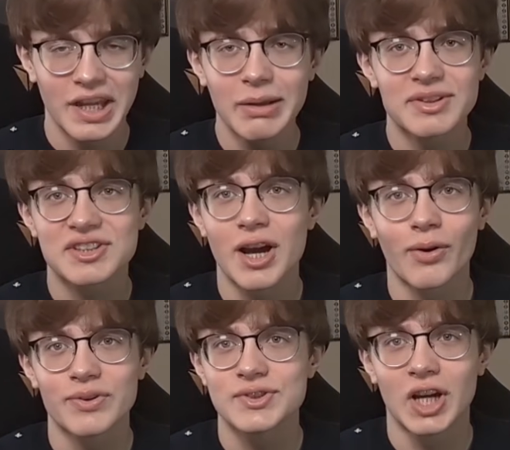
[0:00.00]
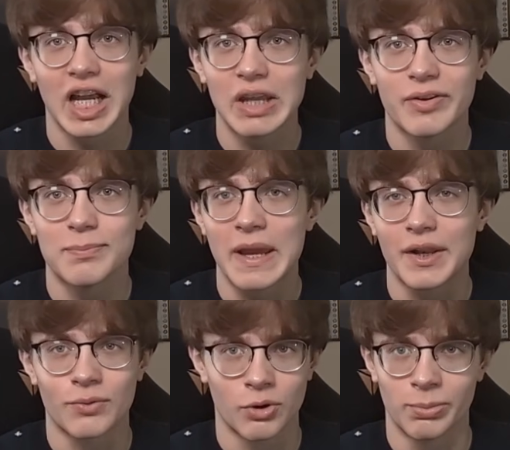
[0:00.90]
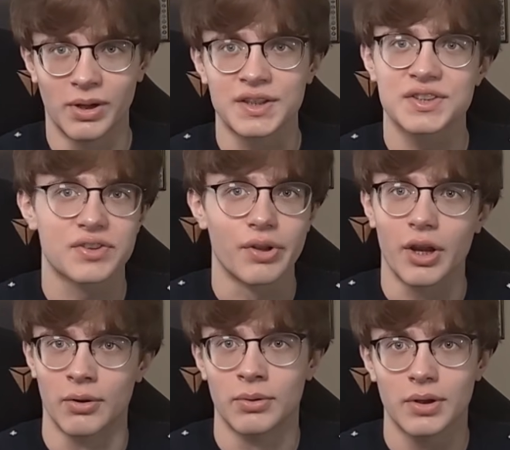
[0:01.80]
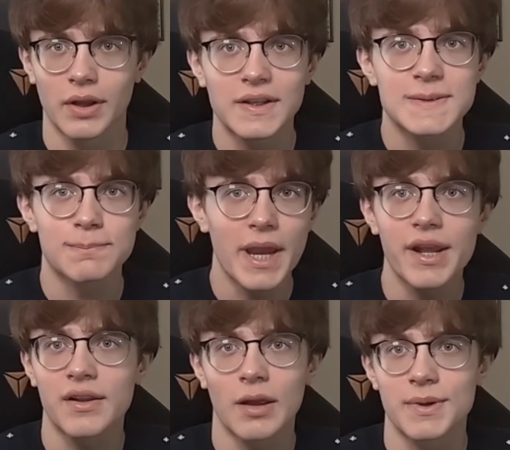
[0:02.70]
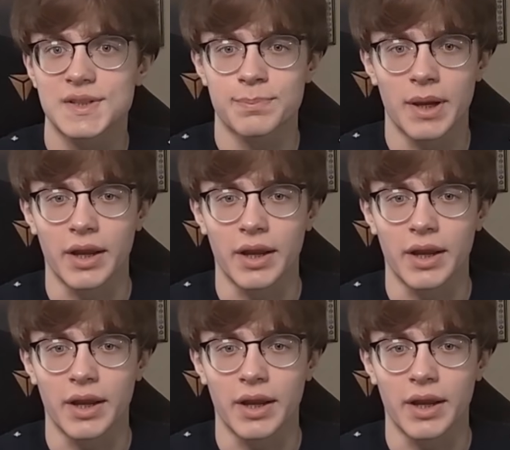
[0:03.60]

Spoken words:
itself is not even made in Roblox Studio. It's made in MS Paint.